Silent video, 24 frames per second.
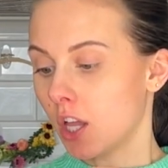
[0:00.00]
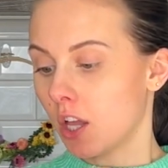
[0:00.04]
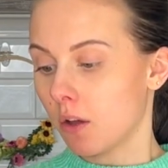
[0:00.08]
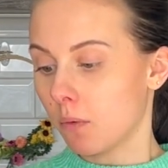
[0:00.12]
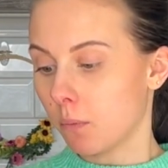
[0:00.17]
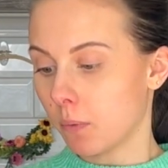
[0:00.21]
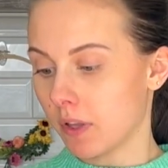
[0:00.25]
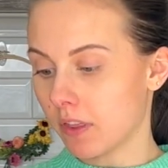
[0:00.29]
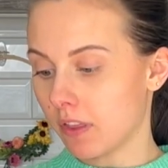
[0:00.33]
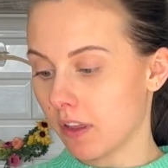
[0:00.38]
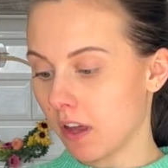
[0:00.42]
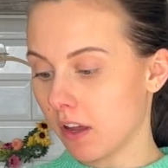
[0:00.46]

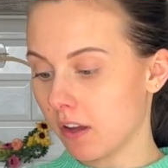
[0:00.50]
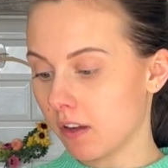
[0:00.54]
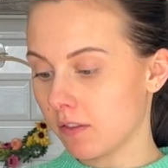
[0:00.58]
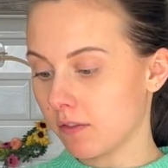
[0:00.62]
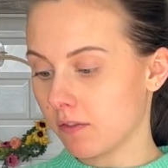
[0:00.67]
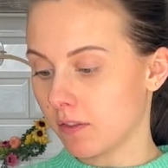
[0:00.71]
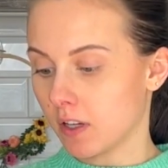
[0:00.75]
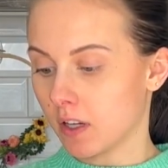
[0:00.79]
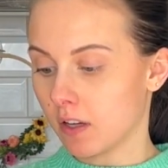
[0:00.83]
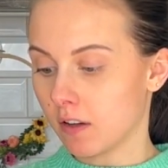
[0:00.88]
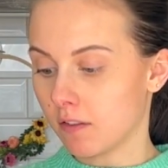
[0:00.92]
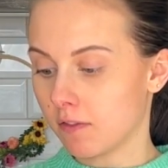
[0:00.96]
with
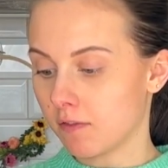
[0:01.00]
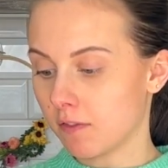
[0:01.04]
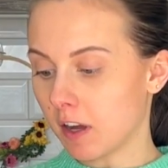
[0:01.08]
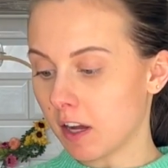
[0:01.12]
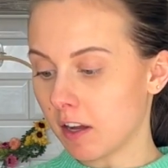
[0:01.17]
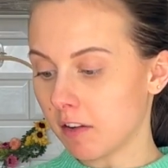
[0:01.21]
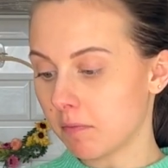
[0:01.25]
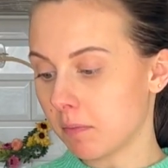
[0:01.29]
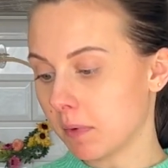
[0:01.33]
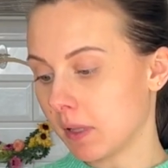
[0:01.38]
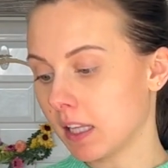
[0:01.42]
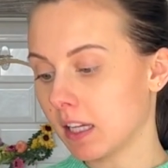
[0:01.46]
over
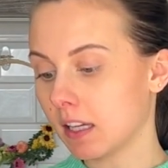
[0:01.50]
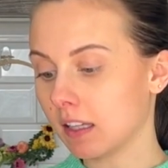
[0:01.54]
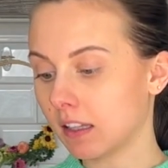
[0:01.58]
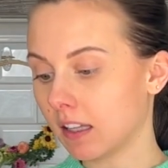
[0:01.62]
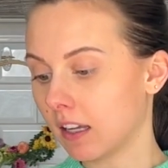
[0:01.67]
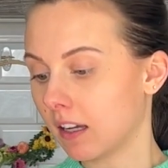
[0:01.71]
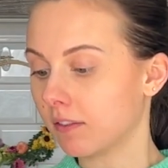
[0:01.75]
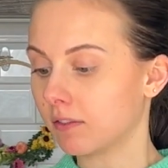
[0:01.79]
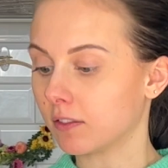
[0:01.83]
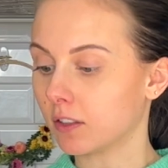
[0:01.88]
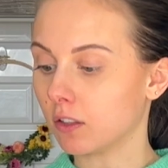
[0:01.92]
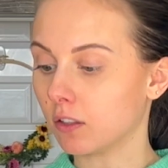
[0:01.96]
5 billion
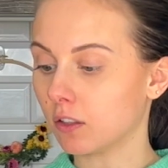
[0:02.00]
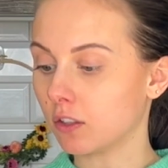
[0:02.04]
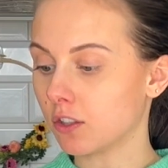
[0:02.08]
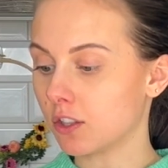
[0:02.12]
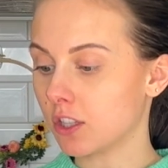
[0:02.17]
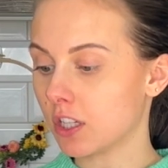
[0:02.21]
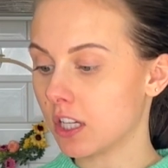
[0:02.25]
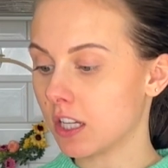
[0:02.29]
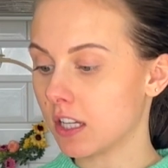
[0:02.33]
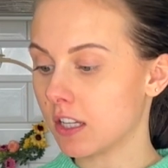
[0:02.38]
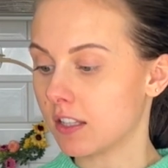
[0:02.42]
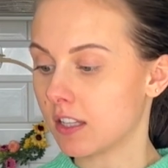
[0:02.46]
live
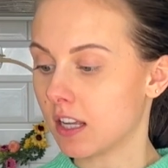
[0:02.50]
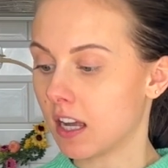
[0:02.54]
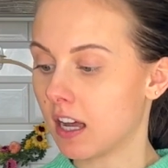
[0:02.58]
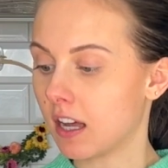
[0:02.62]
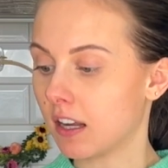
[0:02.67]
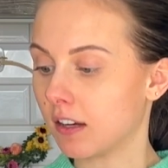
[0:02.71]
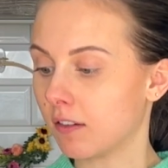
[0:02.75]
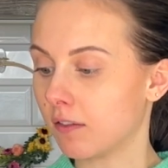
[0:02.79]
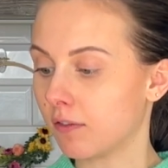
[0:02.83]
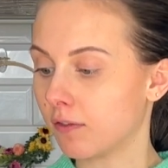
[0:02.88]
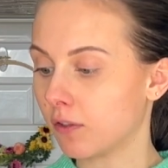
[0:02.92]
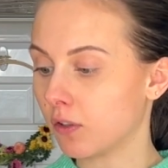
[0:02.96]
cultures
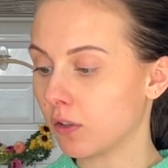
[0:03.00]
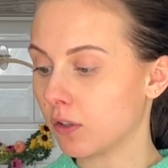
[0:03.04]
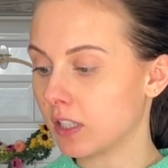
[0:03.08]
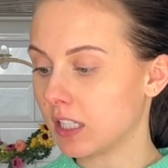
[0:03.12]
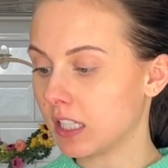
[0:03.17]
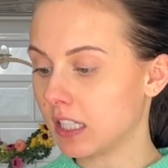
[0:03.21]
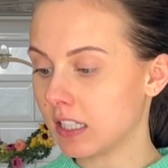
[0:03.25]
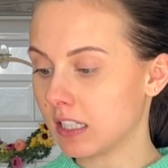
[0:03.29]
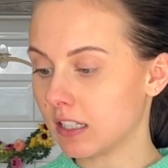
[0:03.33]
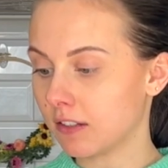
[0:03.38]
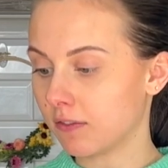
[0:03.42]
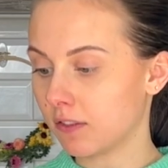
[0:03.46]
and
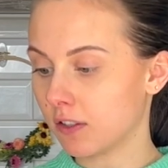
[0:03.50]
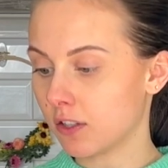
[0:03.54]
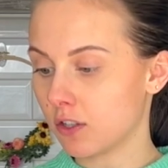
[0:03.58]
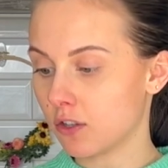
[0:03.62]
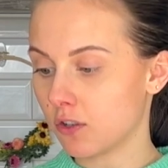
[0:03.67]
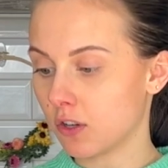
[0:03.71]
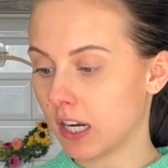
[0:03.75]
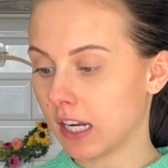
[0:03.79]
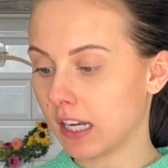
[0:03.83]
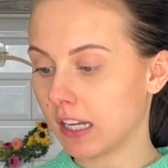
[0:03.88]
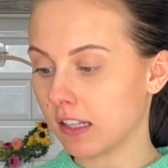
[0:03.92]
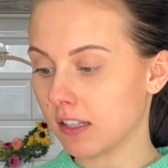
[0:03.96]
14 different
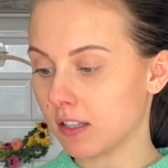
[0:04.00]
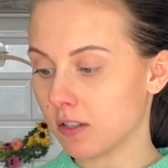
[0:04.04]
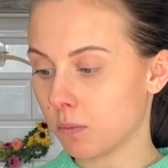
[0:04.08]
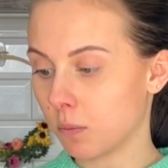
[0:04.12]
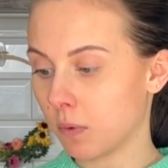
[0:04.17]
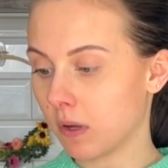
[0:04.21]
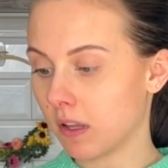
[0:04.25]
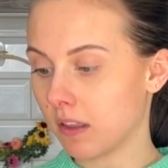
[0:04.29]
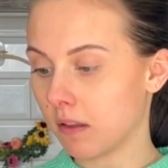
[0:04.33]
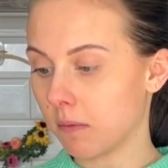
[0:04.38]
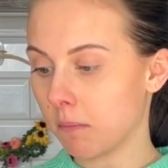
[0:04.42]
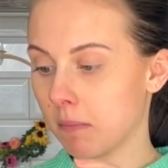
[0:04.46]
strains
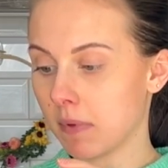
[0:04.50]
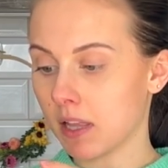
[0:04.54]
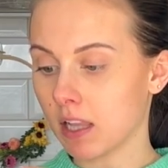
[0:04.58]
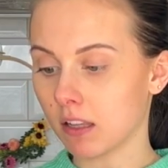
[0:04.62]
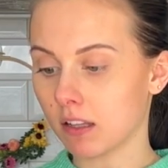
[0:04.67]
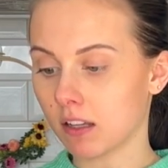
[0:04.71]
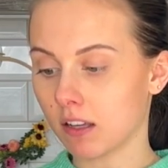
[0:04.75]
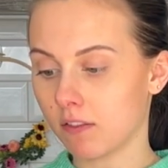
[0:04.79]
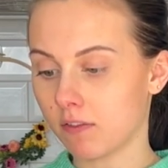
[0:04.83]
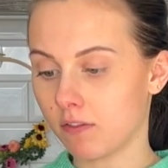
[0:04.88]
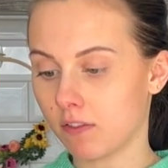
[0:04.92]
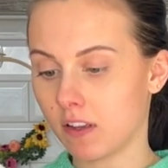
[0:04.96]
with milk,
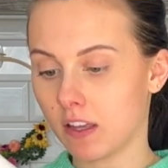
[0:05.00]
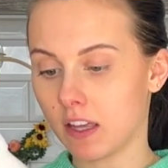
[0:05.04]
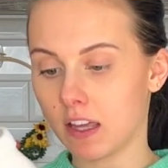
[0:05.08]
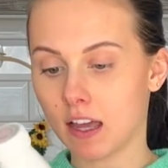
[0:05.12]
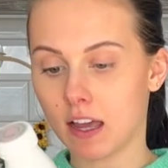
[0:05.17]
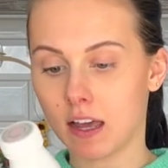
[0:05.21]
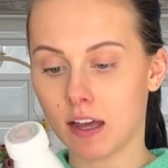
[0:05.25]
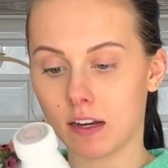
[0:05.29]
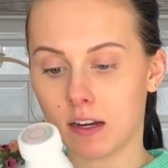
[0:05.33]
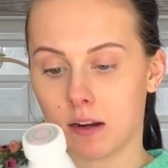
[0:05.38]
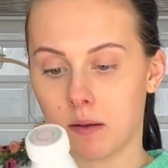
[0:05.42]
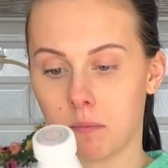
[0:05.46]
kefir
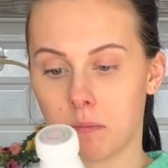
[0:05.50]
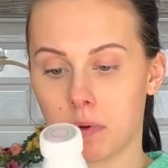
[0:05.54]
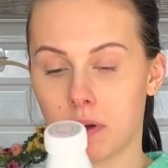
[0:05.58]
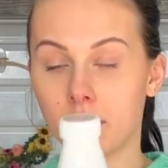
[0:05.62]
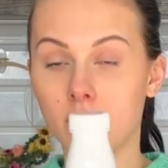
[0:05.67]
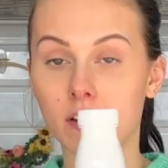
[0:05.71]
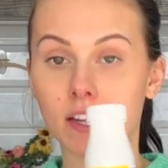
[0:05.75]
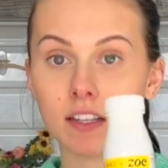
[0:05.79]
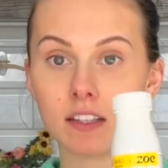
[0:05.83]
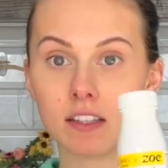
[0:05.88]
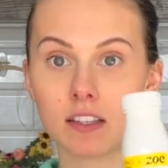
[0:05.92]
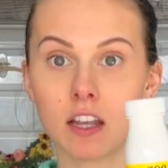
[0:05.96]
and
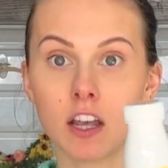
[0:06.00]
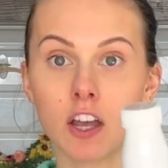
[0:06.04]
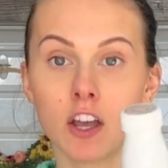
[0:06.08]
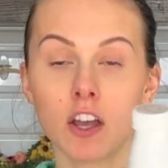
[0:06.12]
berries.